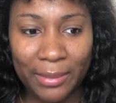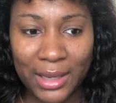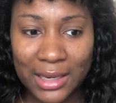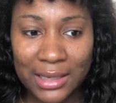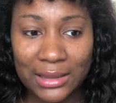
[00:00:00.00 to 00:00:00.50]

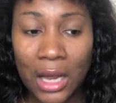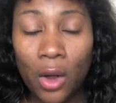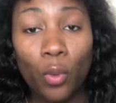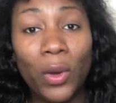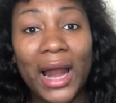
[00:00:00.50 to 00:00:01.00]
because
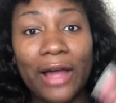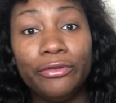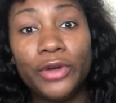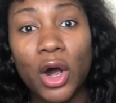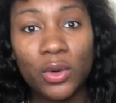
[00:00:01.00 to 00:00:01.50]
what
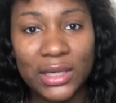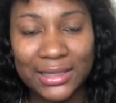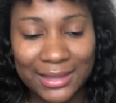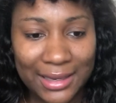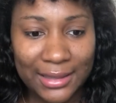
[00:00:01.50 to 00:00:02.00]
I've
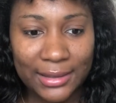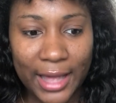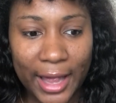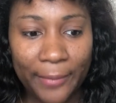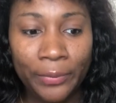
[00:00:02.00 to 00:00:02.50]
noticed is
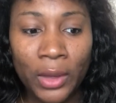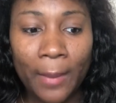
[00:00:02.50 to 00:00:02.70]
that